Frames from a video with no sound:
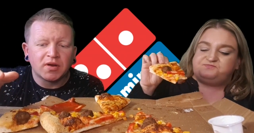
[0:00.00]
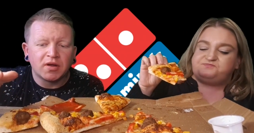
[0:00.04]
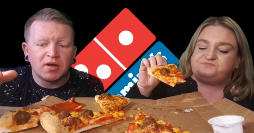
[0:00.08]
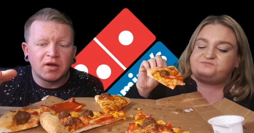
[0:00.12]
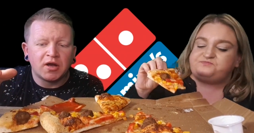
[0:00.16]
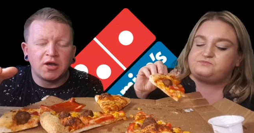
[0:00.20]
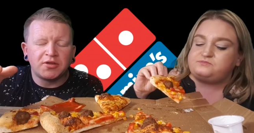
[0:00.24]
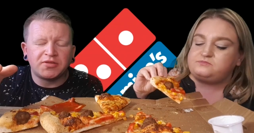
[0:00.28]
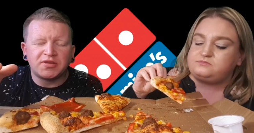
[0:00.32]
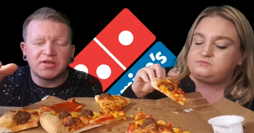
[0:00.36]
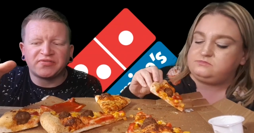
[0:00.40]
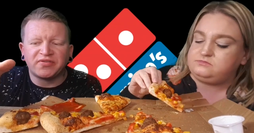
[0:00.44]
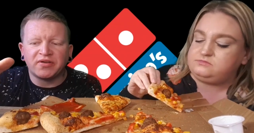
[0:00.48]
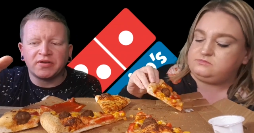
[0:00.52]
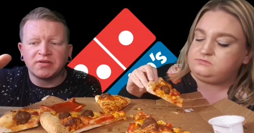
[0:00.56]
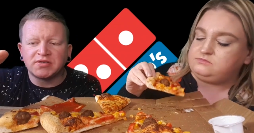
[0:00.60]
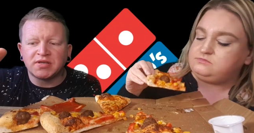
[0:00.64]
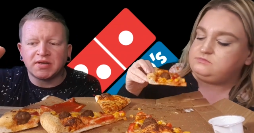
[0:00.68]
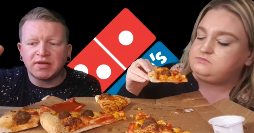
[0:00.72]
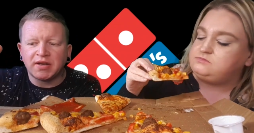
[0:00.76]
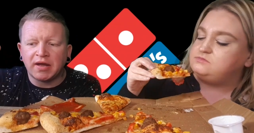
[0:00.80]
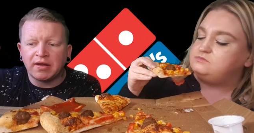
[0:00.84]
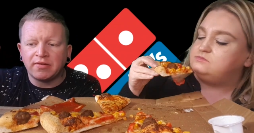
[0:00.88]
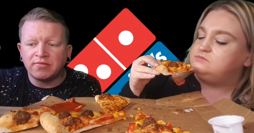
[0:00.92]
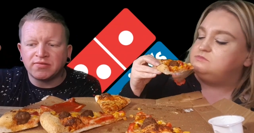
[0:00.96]
Speaker 1: I heard this thing
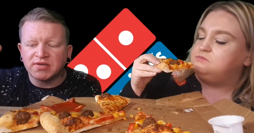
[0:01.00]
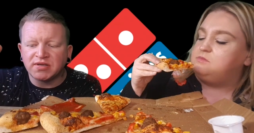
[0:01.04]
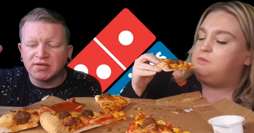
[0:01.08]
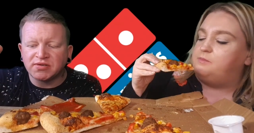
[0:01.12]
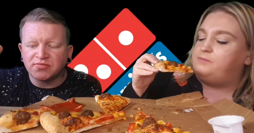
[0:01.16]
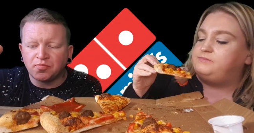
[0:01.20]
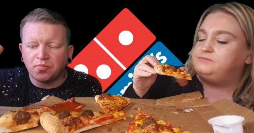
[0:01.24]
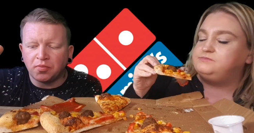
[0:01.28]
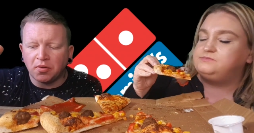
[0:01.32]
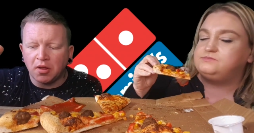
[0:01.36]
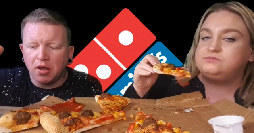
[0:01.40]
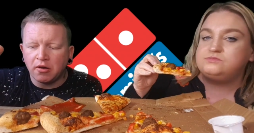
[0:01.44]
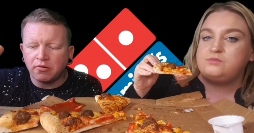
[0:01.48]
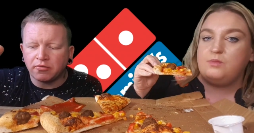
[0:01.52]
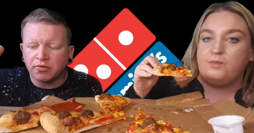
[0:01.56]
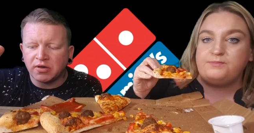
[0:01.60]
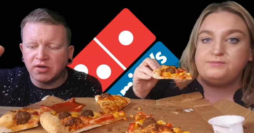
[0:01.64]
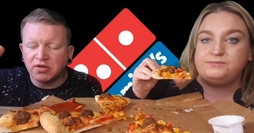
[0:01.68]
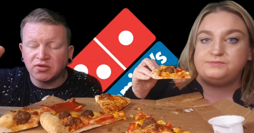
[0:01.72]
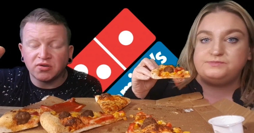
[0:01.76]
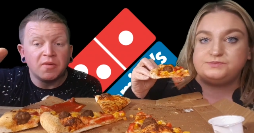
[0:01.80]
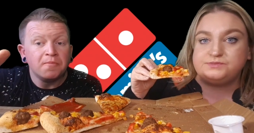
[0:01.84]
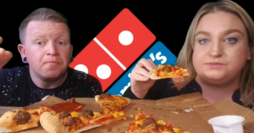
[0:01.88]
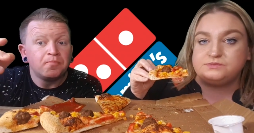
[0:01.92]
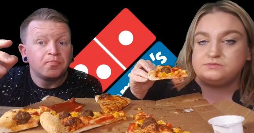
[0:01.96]
today. It was this bloke.
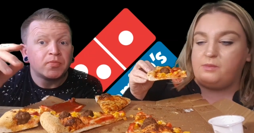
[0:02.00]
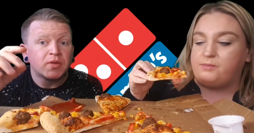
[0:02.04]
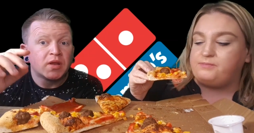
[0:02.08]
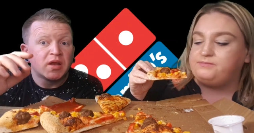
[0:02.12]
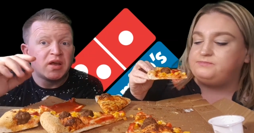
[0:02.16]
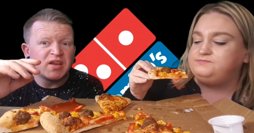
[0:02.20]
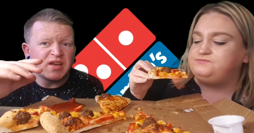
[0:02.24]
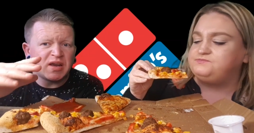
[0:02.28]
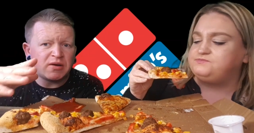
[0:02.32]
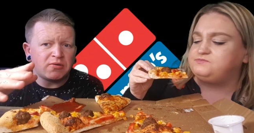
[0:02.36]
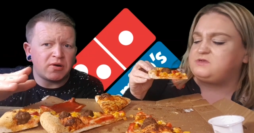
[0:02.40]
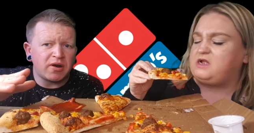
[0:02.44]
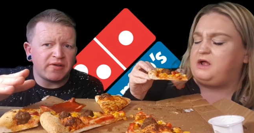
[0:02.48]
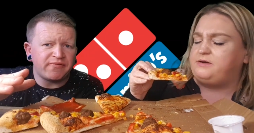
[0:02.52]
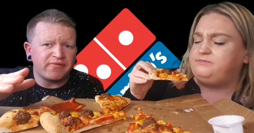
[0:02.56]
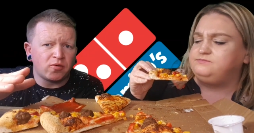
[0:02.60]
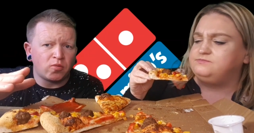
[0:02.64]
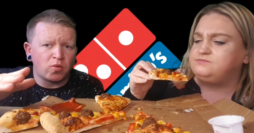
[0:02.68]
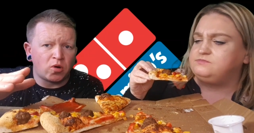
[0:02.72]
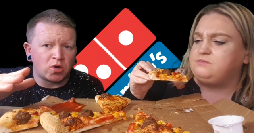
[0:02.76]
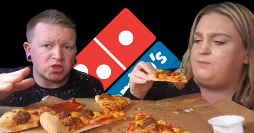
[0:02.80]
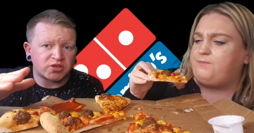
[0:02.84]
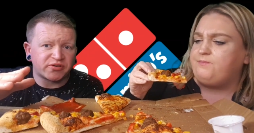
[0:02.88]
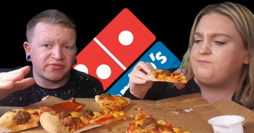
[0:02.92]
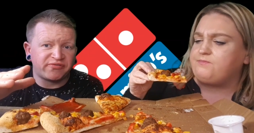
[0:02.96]
Did anyone ever
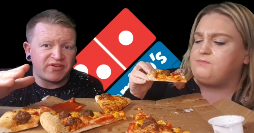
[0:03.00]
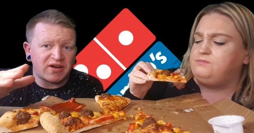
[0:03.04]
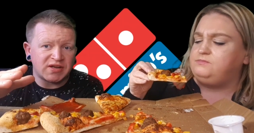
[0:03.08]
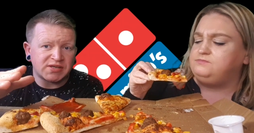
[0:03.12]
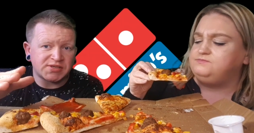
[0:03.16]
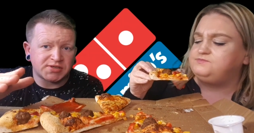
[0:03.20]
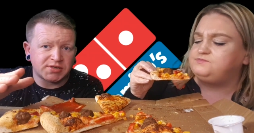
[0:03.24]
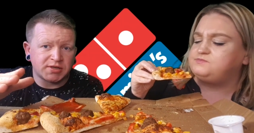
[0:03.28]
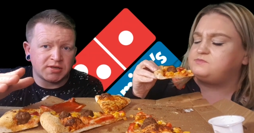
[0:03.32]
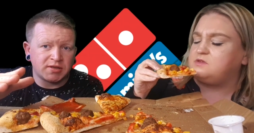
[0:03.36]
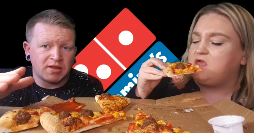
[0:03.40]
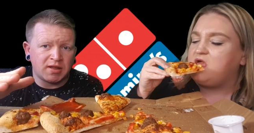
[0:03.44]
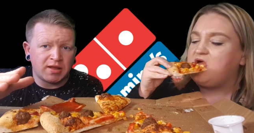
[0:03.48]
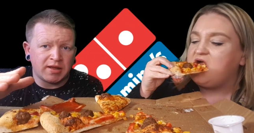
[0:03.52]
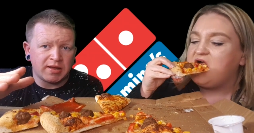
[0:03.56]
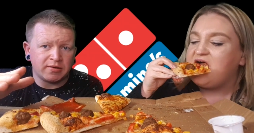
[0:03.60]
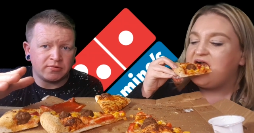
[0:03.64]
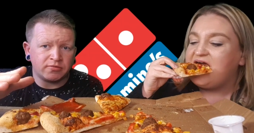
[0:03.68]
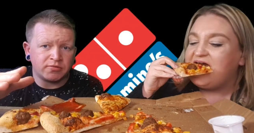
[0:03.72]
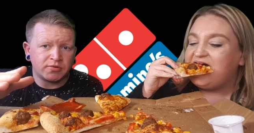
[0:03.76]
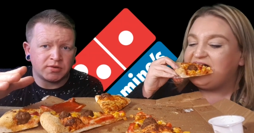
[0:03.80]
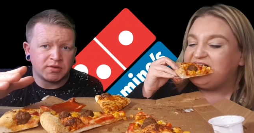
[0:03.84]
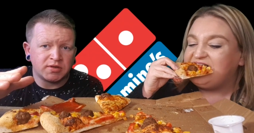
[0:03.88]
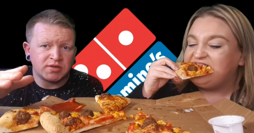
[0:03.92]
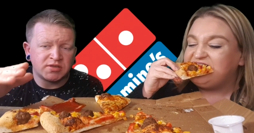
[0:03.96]
watch Fast and
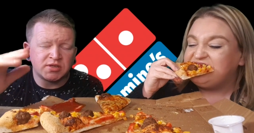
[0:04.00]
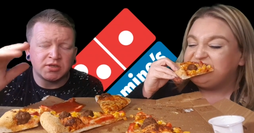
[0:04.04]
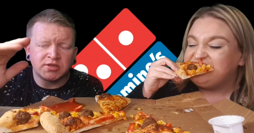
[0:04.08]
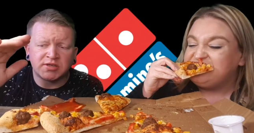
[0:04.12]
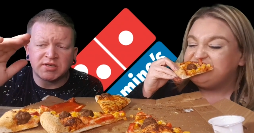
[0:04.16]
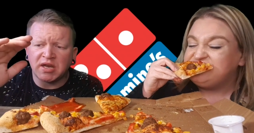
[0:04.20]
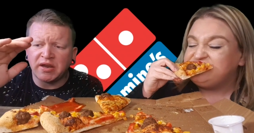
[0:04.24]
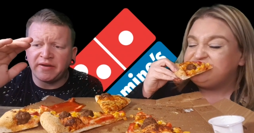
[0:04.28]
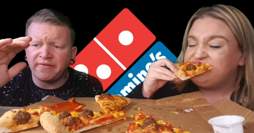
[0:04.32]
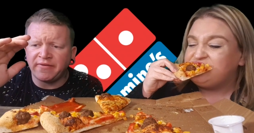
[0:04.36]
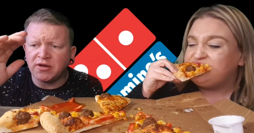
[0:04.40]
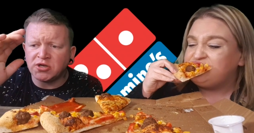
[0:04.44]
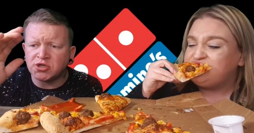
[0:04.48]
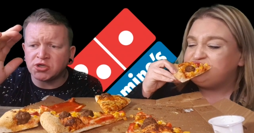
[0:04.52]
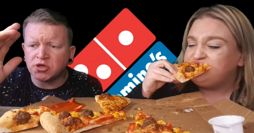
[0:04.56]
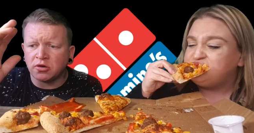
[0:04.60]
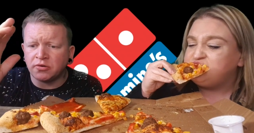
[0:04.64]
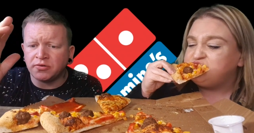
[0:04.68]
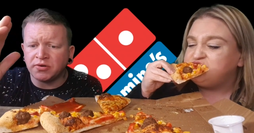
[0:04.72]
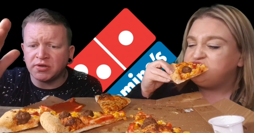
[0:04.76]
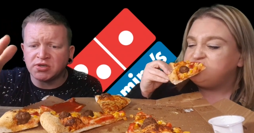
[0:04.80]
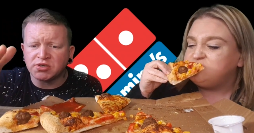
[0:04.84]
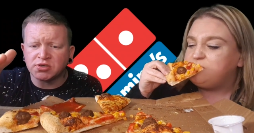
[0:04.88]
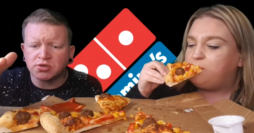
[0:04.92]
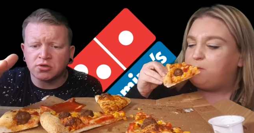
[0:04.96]
Loud? It's a TV
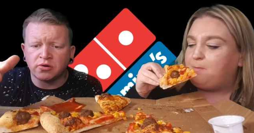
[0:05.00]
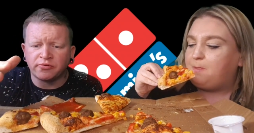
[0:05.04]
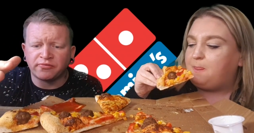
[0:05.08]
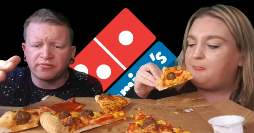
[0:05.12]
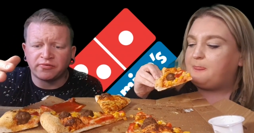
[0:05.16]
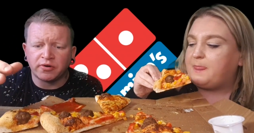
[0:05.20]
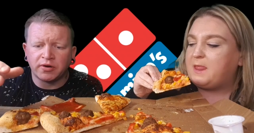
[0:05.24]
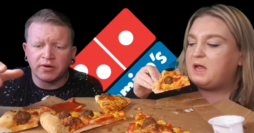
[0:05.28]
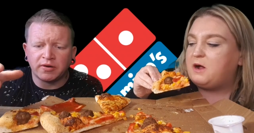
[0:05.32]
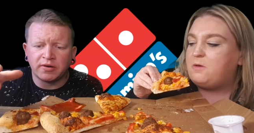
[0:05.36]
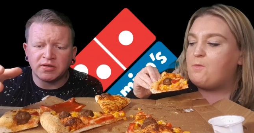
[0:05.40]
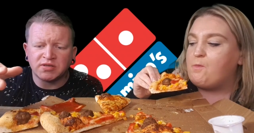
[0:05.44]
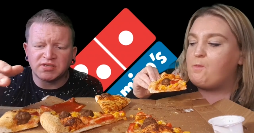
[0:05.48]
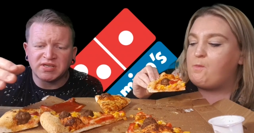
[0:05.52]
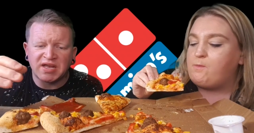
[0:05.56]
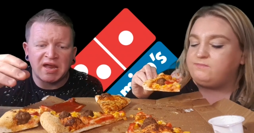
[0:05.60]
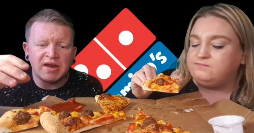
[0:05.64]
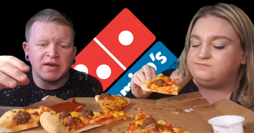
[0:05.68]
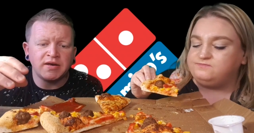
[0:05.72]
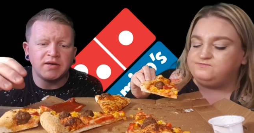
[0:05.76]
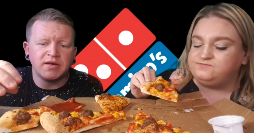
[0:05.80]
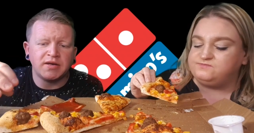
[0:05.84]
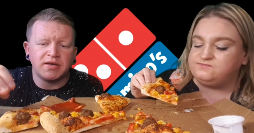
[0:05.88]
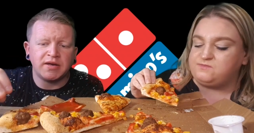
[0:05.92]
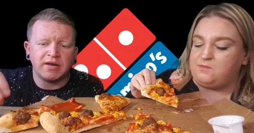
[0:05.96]
show on Discovery. It's
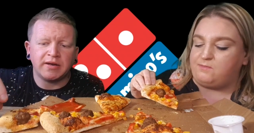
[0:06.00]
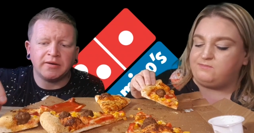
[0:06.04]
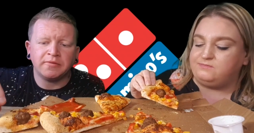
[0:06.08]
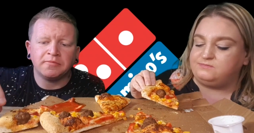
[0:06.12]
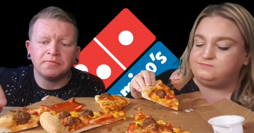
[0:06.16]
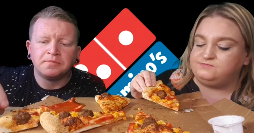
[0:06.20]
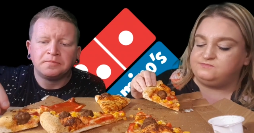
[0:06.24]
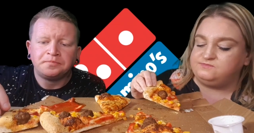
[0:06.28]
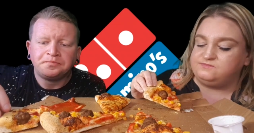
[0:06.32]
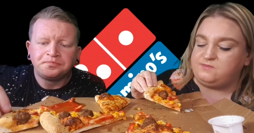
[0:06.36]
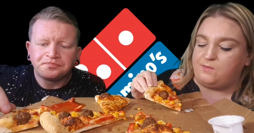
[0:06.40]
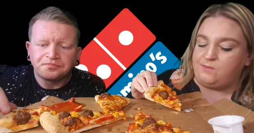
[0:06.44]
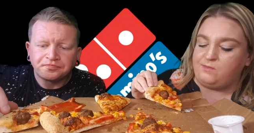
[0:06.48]
ended now.